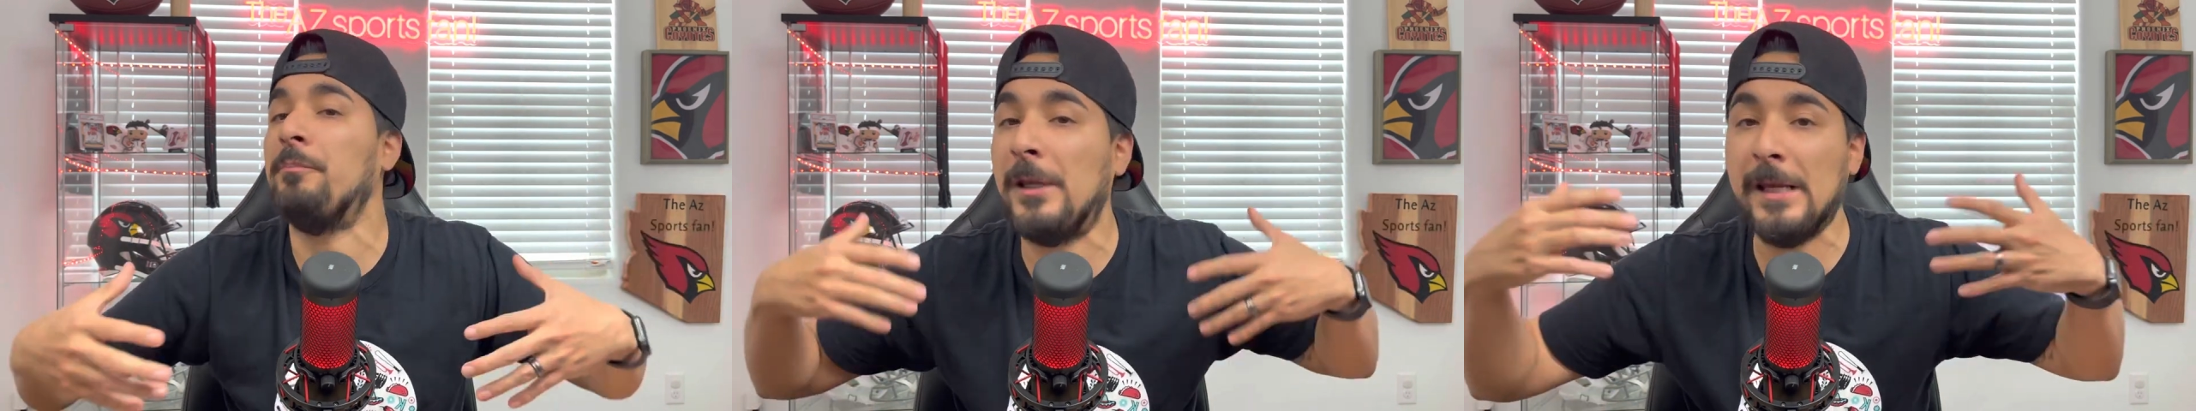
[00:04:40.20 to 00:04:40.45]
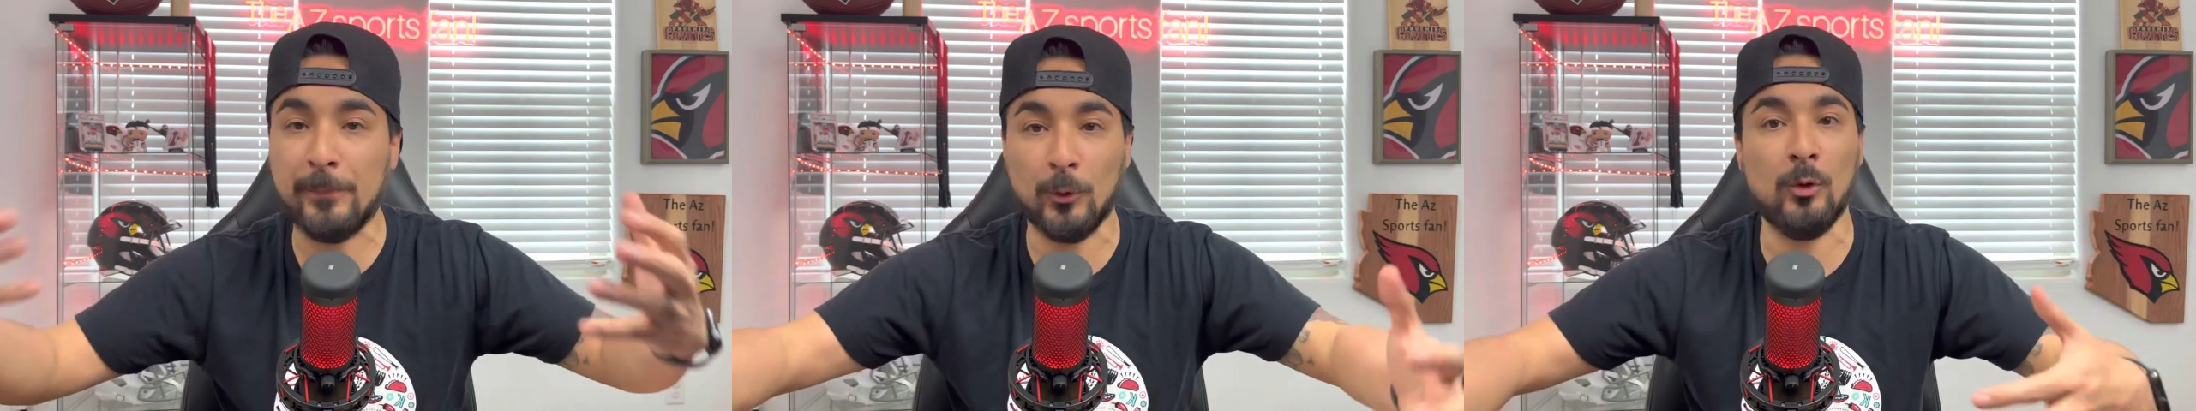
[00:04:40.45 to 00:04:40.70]

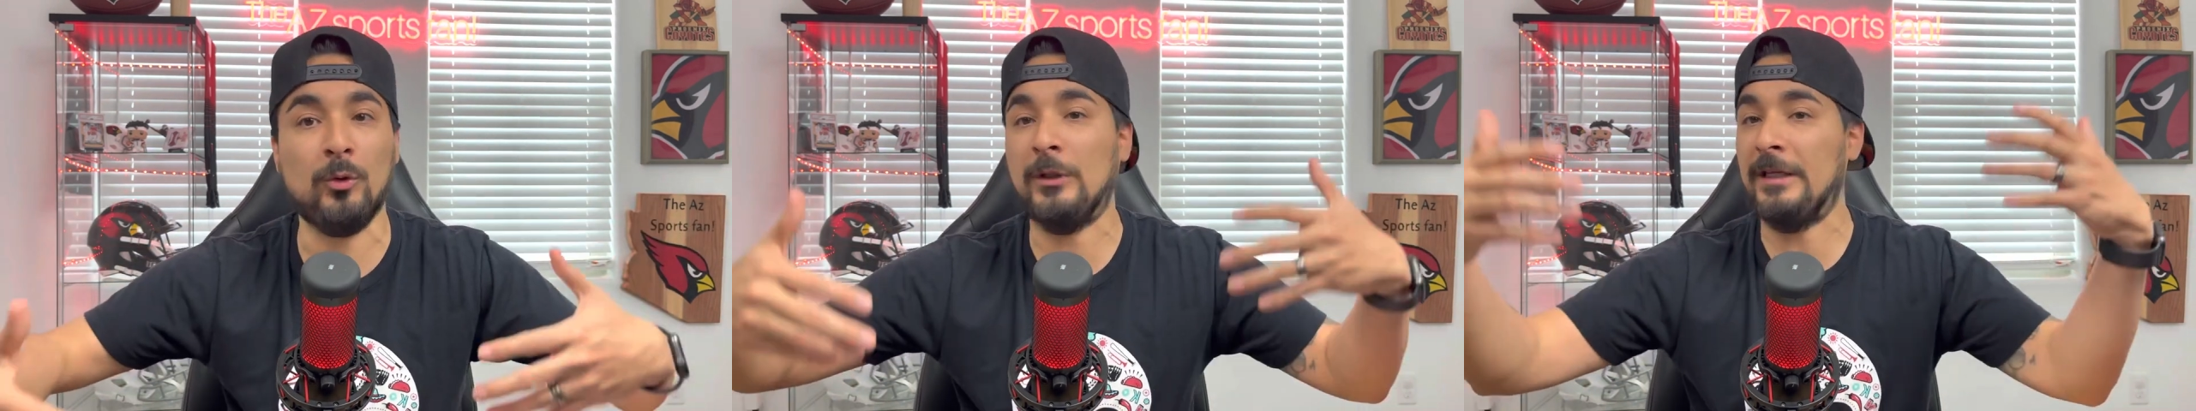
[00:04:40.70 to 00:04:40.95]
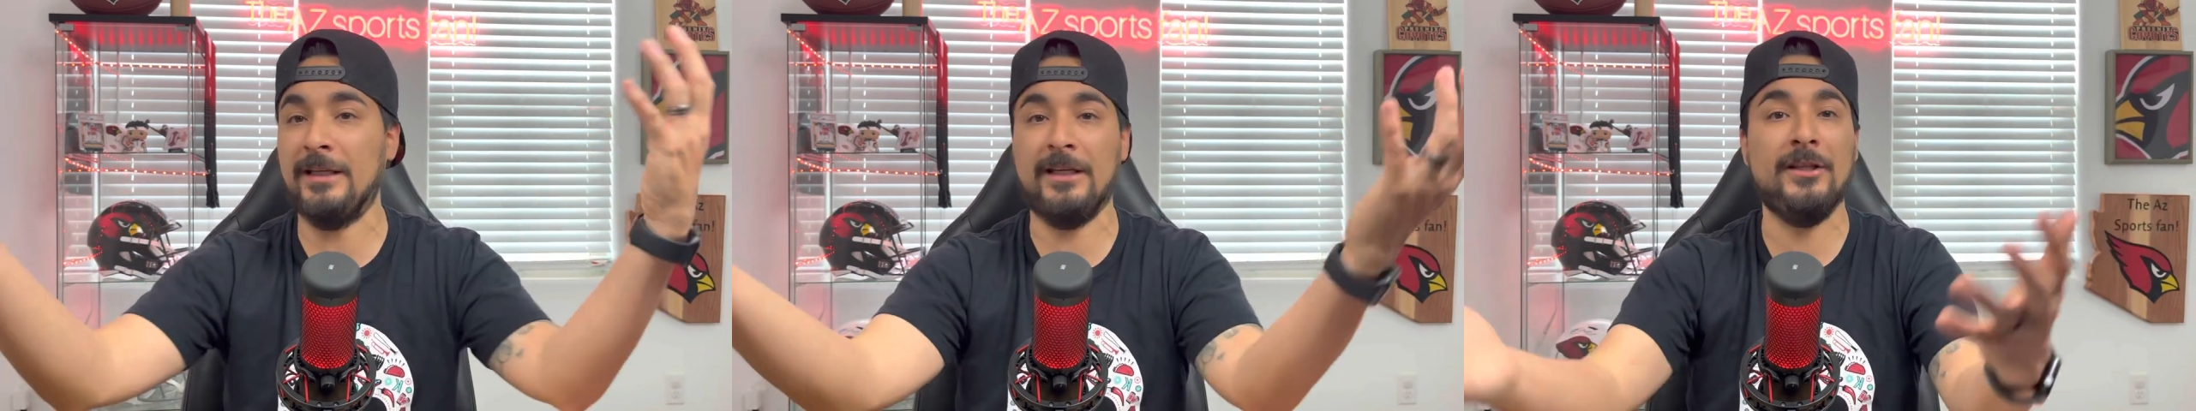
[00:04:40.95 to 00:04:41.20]
people
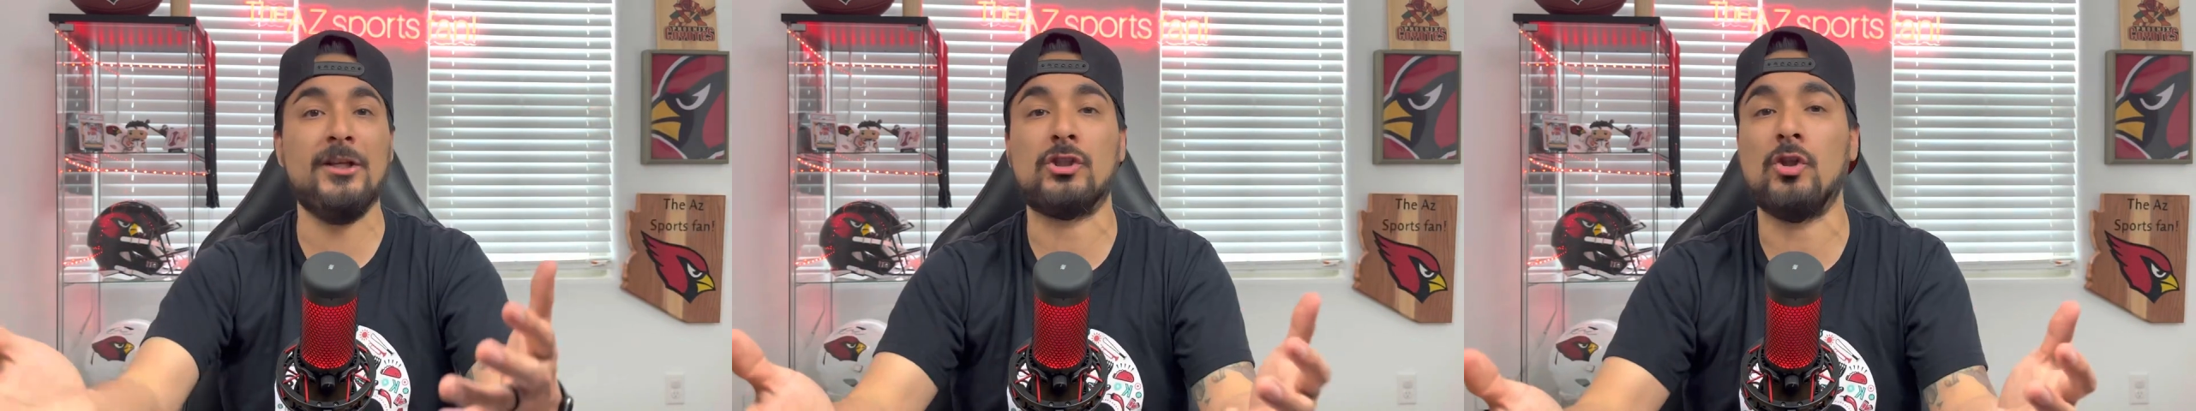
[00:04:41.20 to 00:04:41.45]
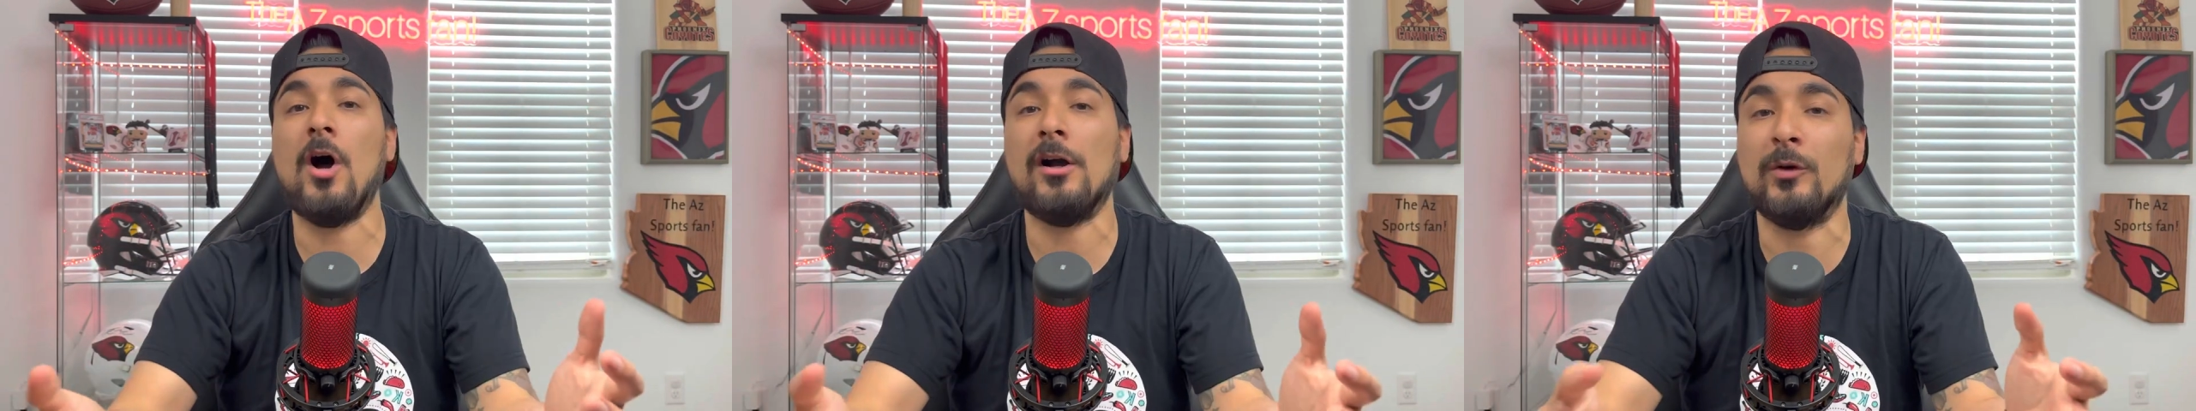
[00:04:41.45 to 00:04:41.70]
in this
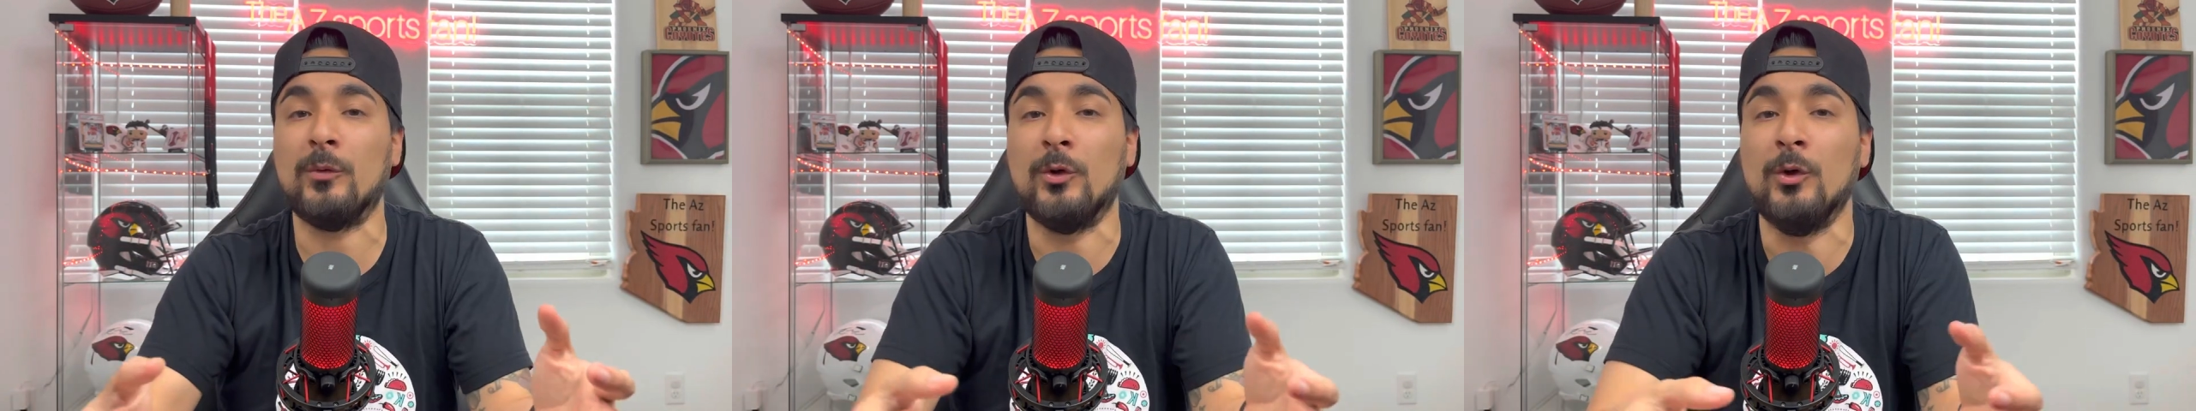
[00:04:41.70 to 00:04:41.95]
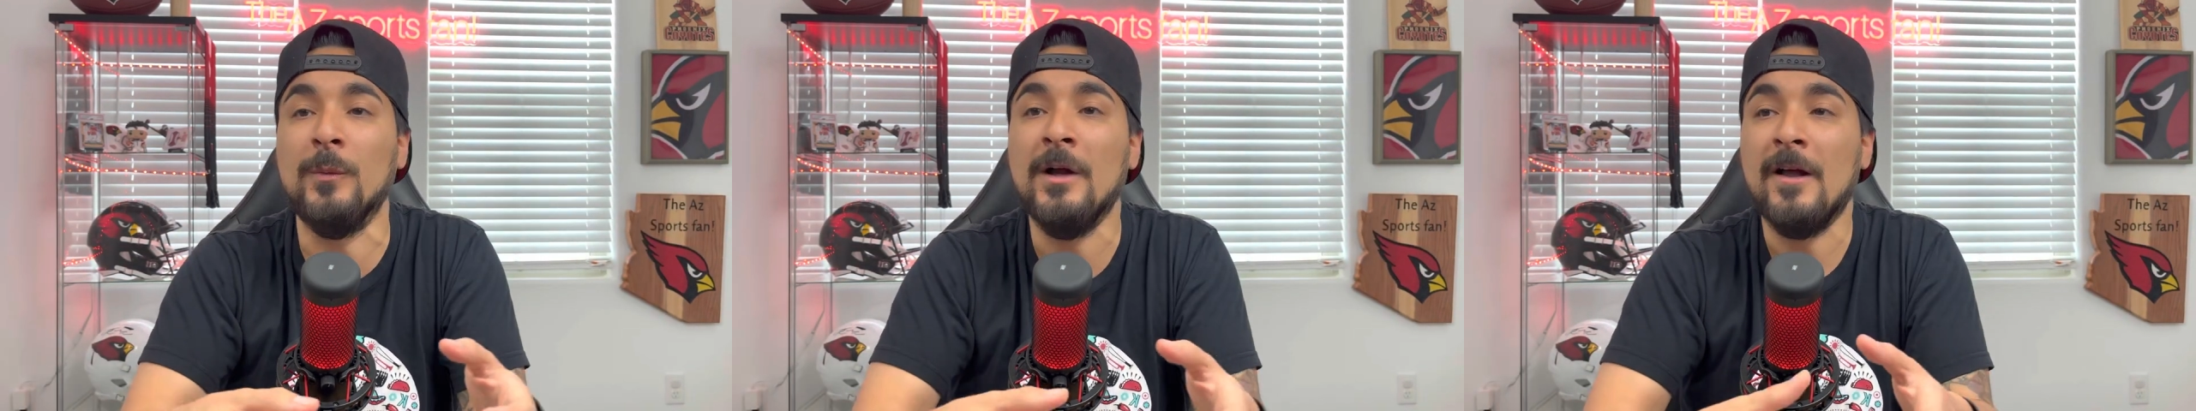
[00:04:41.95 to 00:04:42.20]
locker
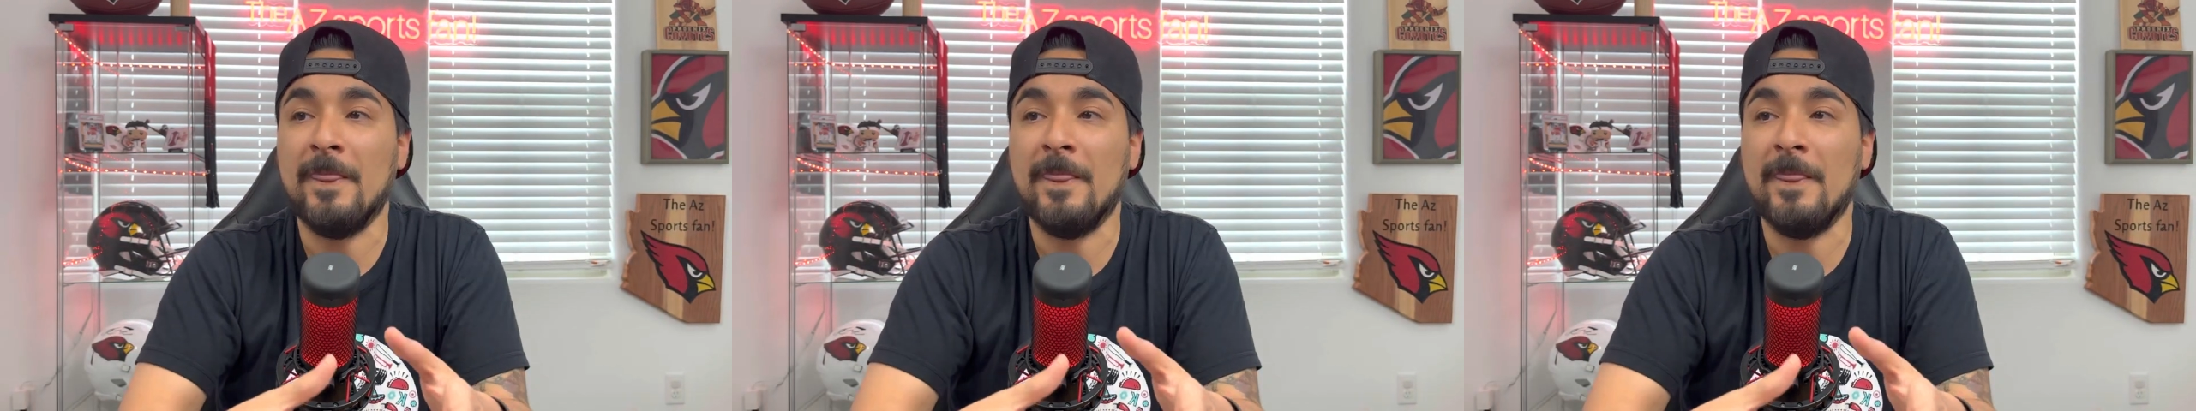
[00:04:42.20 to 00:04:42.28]
room